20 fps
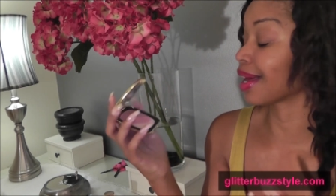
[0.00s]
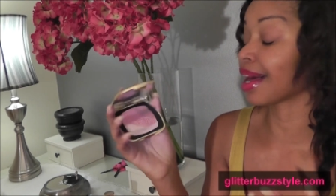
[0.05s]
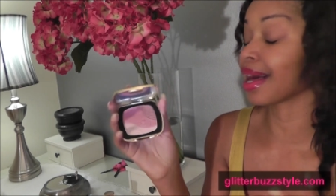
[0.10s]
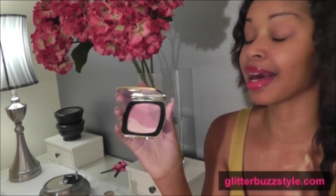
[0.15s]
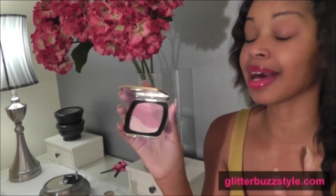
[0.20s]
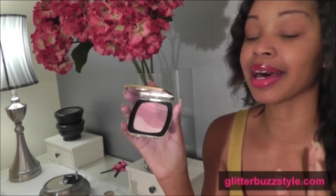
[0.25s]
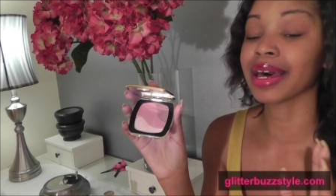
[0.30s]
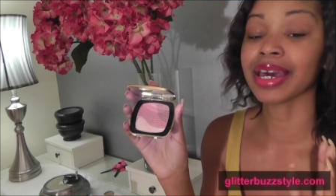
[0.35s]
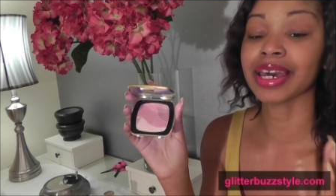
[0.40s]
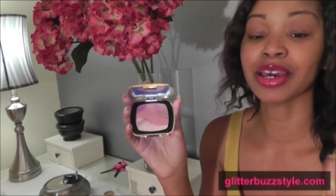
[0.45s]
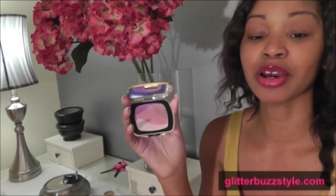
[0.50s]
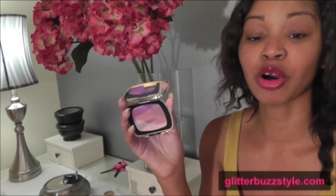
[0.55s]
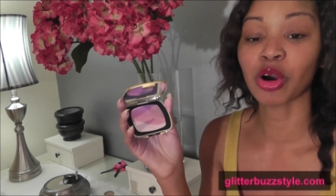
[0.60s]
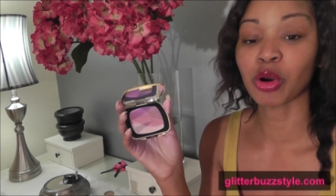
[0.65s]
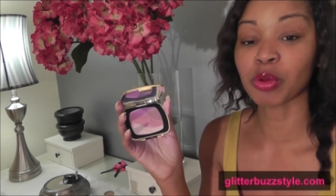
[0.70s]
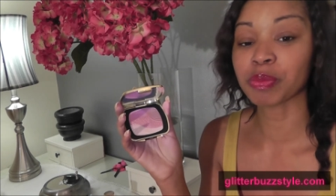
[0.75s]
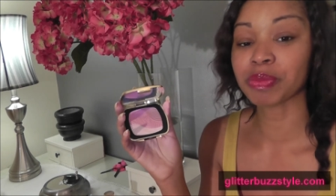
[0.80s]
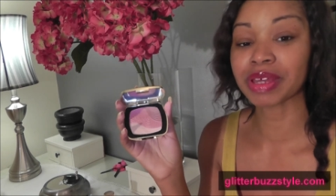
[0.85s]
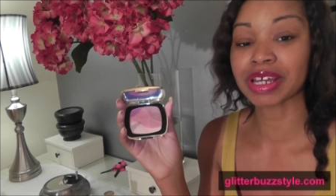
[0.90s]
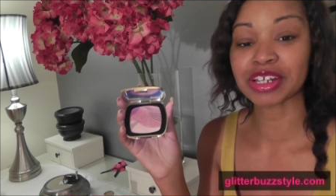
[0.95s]
I
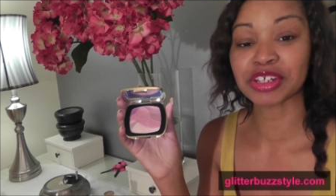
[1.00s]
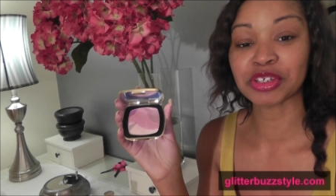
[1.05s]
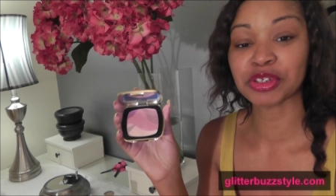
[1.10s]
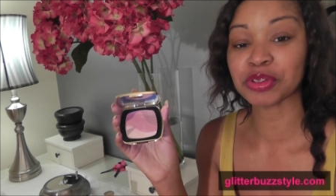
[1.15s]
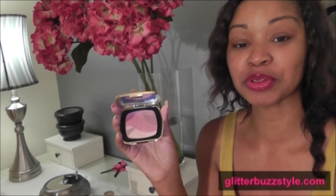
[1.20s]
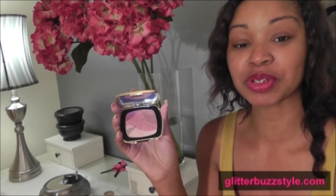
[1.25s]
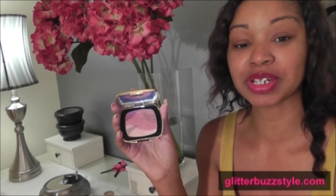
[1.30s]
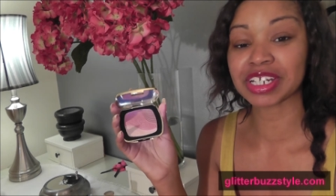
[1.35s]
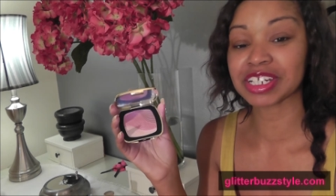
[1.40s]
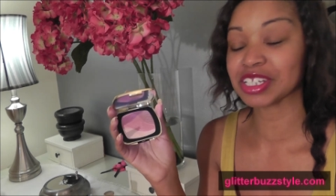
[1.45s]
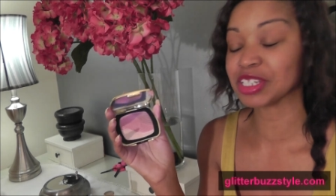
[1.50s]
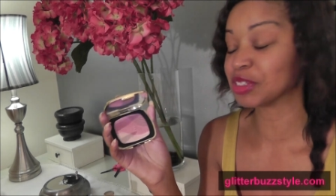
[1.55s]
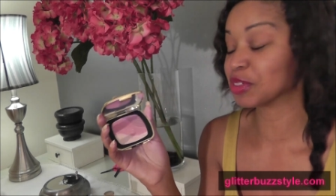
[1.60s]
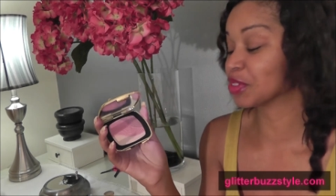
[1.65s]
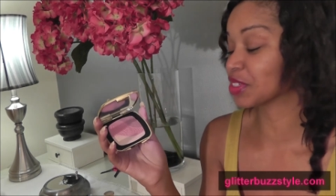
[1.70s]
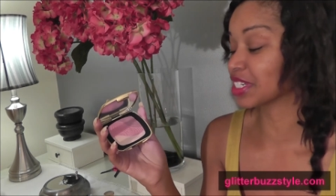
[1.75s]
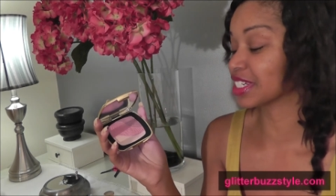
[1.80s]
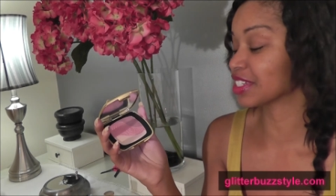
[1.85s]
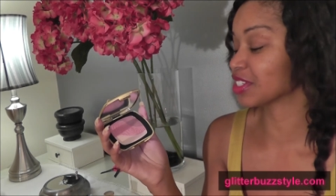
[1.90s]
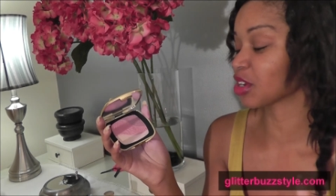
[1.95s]
hope that you could
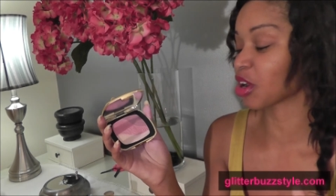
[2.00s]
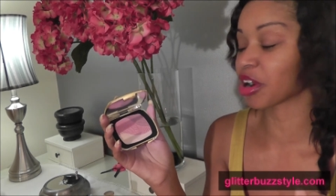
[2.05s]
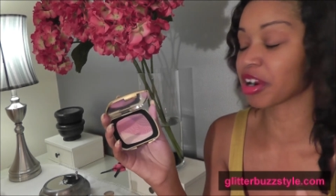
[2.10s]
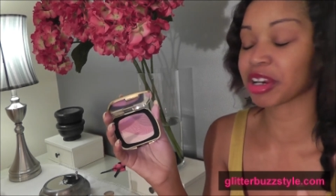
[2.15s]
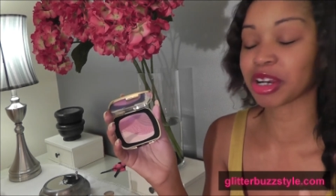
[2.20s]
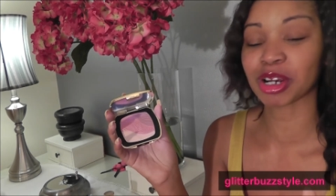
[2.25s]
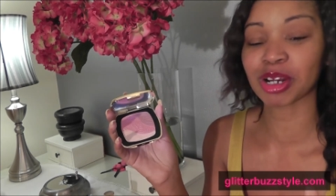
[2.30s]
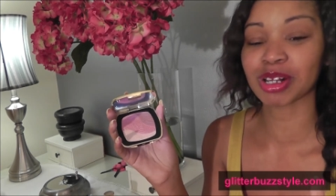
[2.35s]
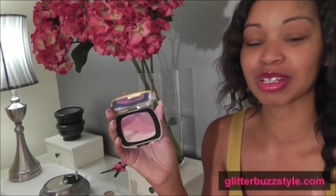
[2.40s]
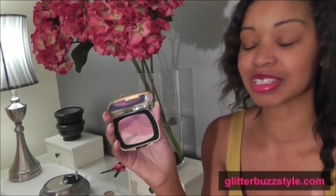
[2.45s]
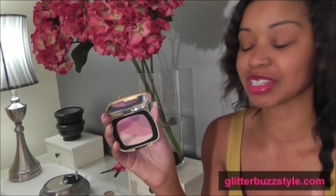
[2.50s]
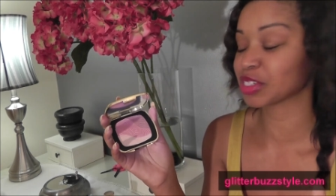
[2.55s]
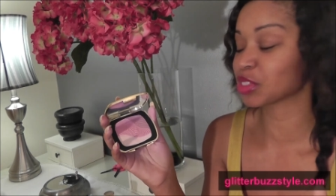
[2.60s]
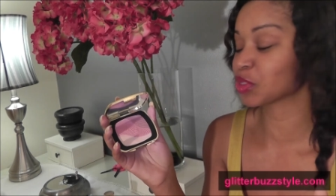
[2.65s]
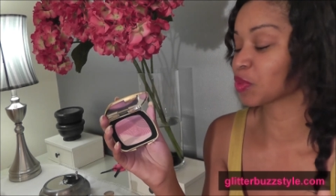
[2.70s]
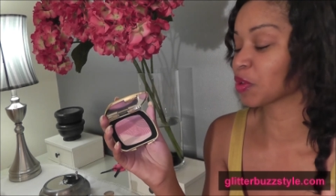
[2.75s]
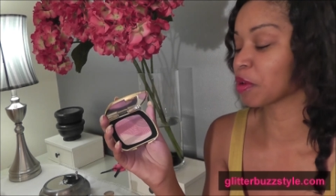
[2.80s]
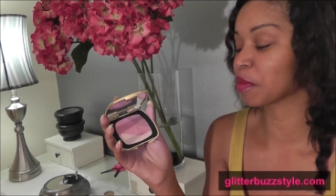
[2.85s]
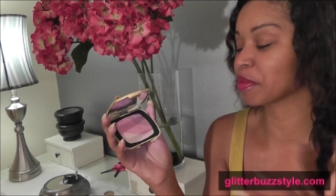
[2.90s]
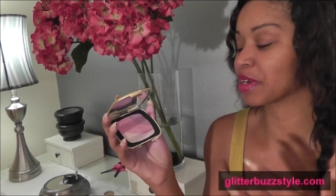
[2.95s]
use it dark girls
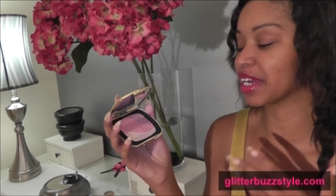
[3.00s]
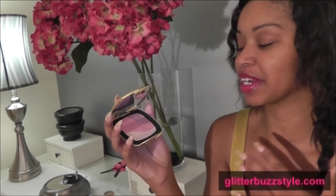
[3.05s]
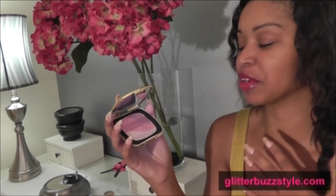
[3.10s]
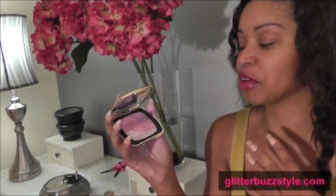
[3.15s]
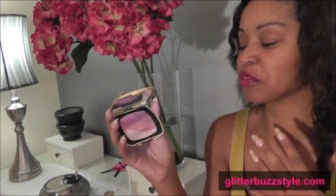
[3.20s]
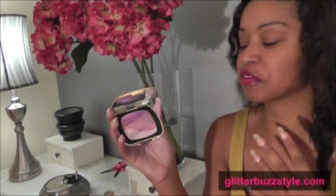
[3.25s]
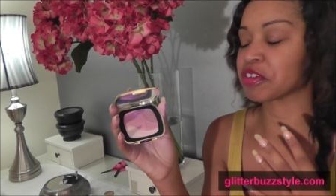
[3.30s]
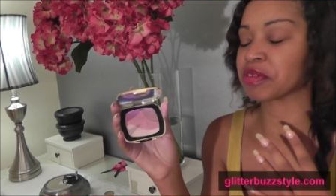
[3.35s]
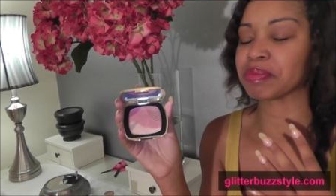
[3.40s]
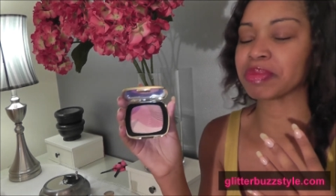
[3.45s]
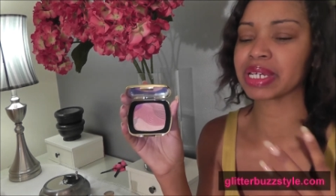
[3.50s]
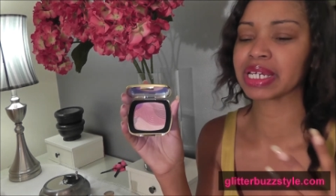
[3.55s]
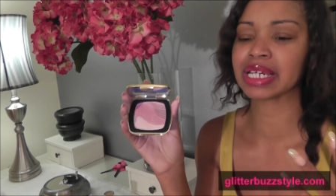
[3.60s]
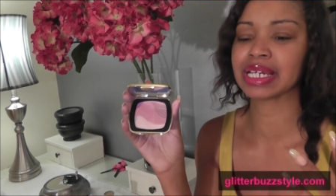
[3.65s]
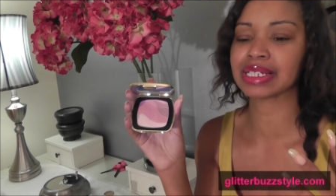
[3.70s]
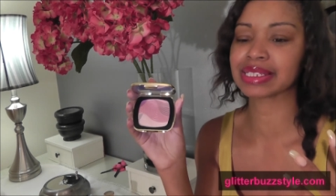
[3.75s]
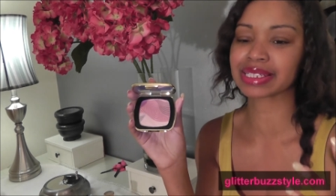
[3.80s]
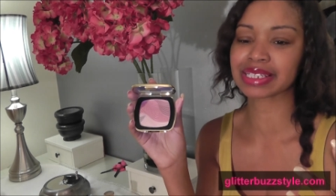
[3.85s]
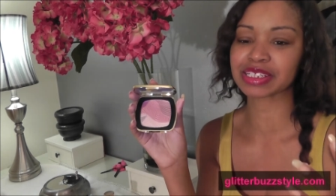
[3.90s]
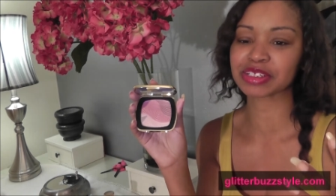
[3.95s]
as well, but I know for me
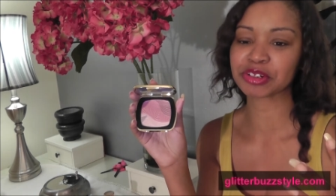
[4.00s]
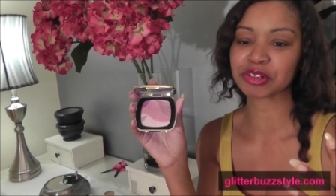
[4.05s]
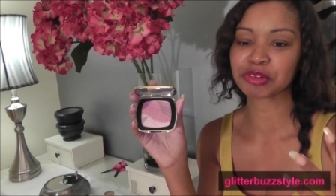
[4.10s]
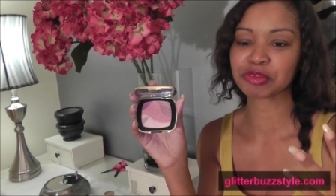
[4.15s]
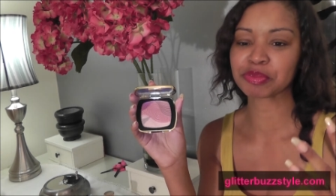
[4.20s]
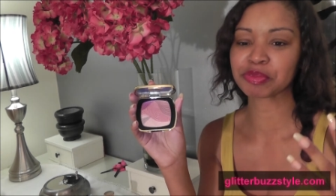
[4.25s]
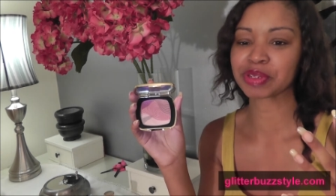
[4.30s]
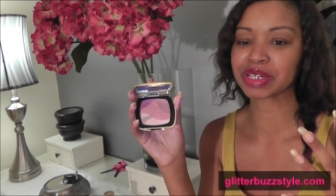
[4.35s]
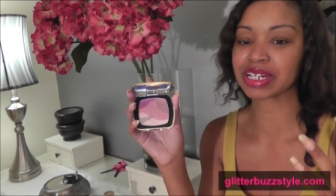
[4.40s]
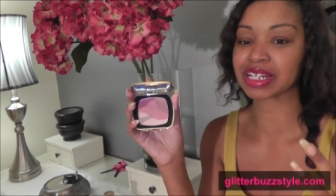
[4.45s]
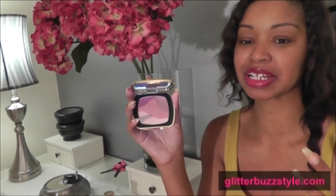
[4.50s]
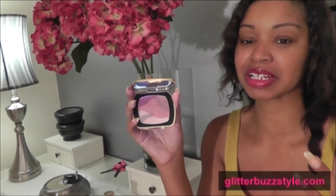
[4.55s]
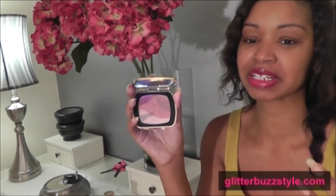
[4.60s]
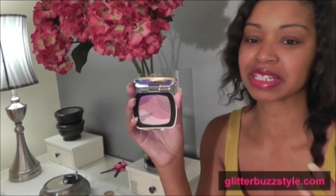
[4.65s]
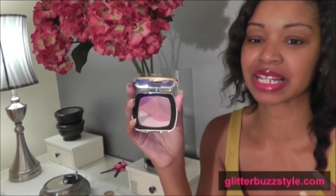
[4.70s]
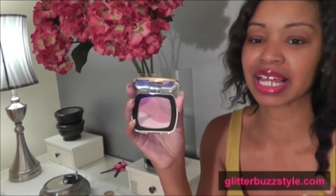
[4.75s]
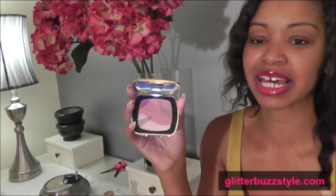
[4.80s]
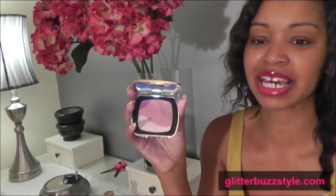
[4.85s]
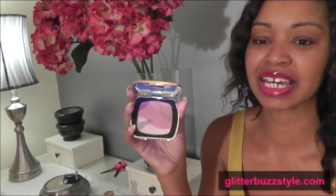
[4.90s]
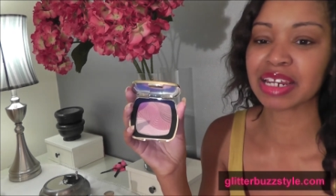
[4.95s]
it's a little bit
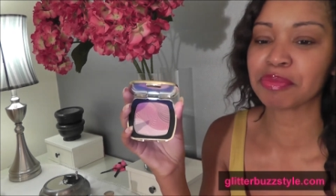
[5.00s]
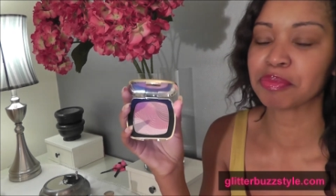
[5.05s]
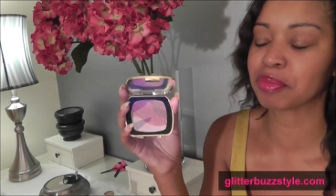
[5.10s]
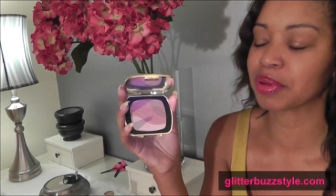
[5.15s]
light,